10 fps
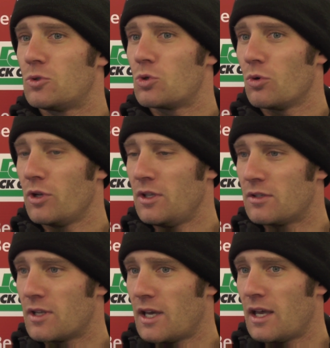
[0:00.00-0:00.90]
joined
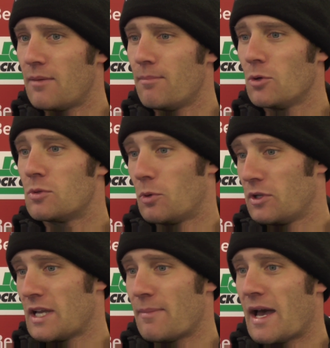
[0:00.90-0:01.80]

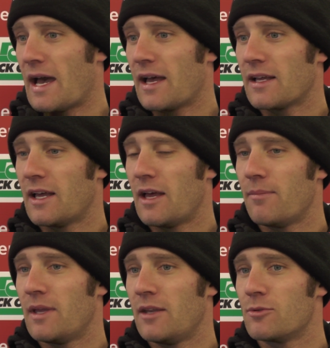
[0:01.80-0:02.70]
Motorpoint Yamaha,
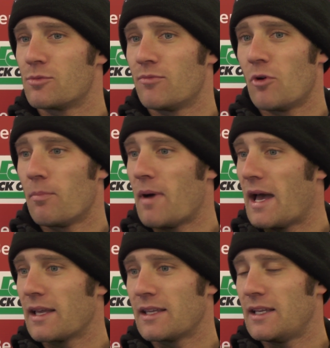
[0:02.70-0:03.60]
and it was with Rob
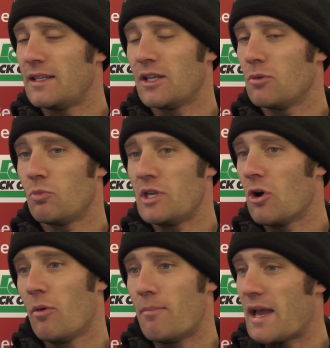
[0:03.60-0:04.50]
Mack, and we
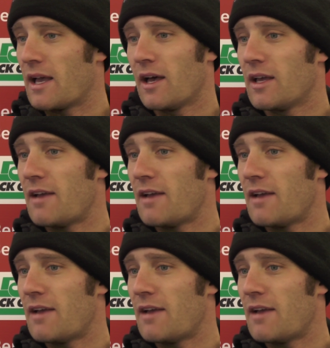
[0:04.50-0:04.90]
got a mega.